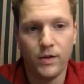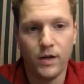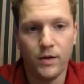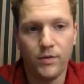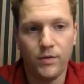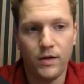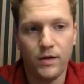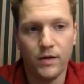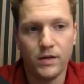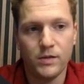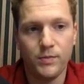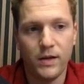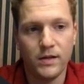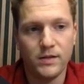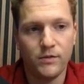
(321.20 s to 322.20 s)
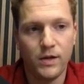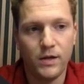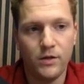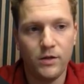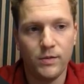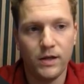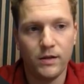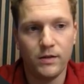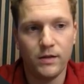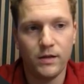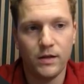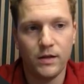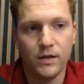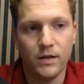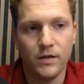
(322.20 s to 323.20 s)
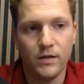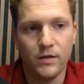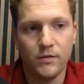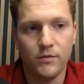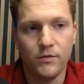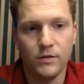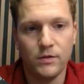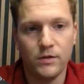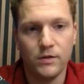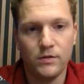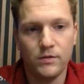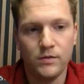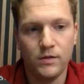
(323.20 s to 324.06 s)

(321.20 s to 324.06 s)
up the expansive menu by clicking filter,